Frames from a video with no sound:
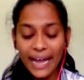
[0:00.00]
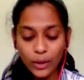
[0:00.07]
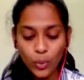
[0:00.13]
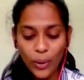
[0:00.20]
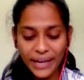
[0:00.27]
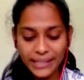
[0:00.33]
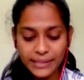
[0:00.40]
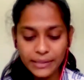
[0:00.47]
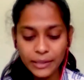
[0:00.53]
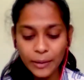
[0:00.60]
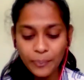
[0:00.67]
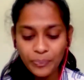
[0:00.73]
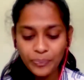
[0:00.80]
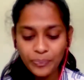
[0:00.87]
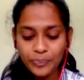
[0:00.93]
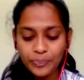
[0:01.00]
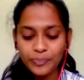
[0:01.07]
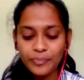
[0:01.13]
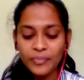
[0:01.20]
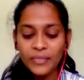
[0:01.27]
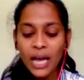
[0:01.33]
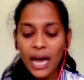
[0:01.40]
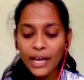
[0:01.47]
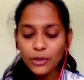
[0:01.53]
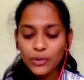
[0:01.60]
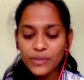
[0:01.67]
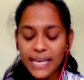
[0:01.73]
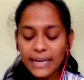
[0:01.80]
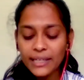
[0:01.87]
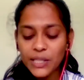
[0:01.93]
and why, sir? Are you
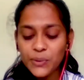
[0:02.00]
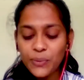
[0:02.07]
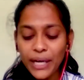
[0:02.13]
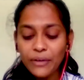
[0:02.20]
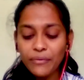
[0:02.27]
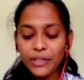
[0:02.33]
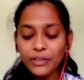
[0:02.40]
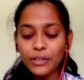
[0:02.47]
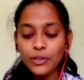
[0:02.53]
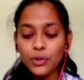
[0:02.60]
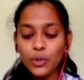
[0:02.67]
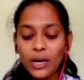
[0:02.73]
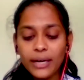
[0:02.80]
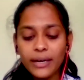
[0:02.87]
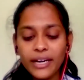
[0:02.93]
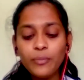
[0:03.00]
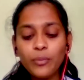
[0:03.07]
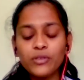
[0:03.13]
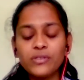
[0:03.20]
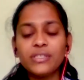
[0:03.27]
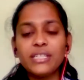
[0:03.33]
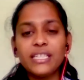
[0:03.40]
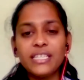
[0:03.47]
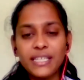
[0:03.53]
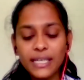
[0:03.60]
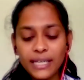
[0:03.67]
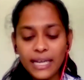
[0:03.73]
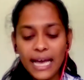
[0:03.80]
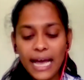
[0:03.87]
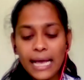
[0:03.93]
satisfied with your current
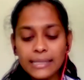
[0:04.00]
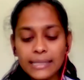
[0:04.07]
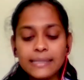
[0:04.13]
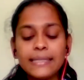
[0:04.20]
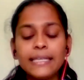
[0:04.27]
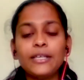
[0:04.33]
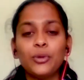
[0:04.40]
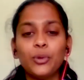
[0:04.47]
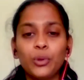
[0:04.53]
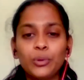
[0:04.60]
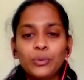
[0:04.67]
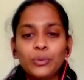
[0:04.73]
position as a CEO?